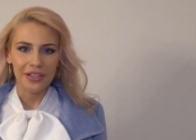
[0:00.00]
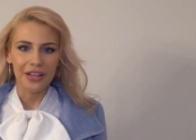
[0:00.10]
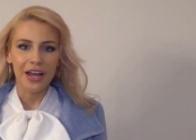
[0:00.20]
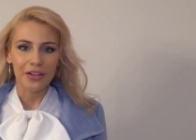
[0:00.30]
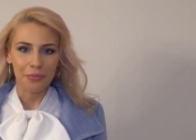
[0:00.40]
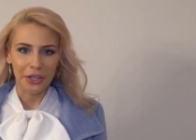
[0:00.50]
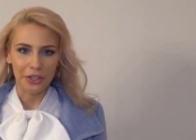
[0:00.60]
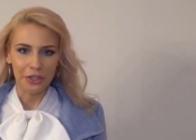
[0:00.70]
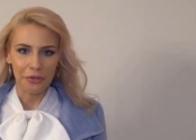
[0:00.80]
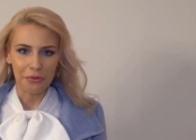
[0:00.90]

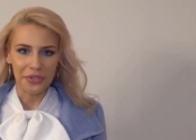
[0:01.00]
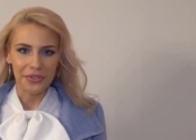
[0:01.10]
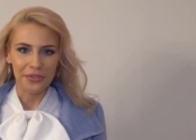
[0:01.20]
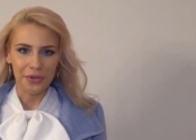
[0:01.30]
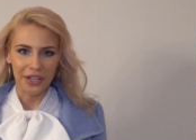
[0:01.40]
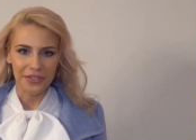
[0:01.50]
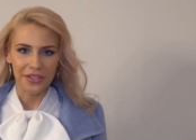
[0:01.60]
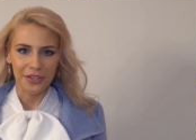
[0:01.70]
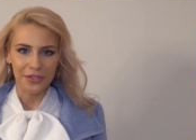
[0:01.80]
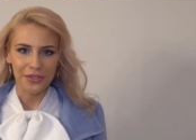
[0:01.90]
landmine clearance
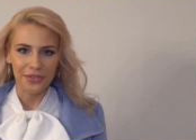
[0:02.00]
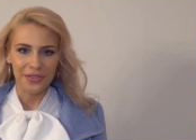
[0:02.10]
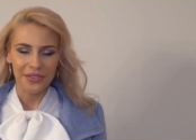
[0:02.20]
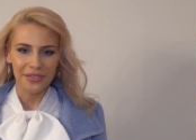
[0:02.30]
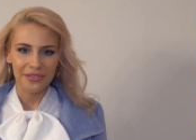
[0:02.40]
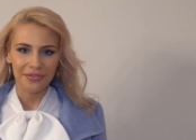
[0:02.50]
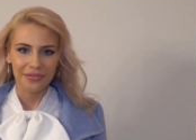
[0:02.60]
organizations.